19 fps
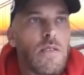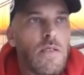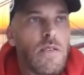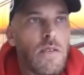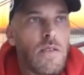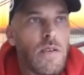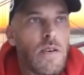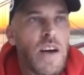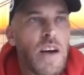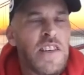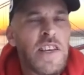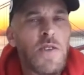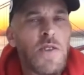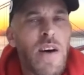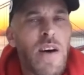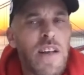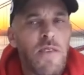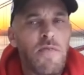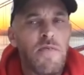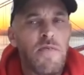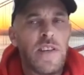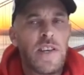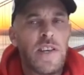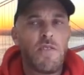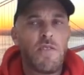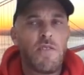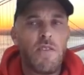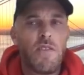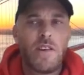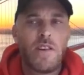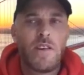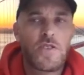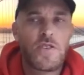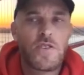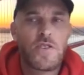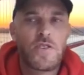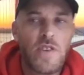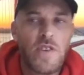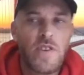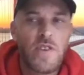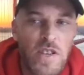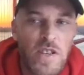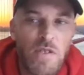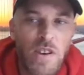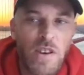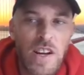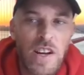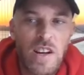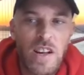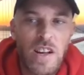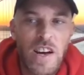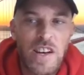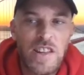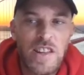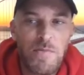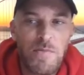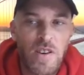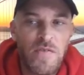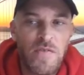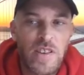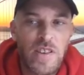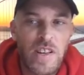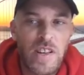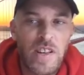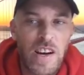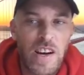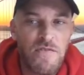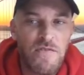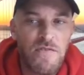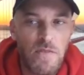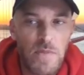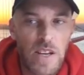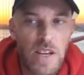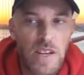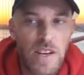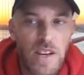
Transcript: I think you had everything. You had all the traits. You were kind of like the perfect client for me.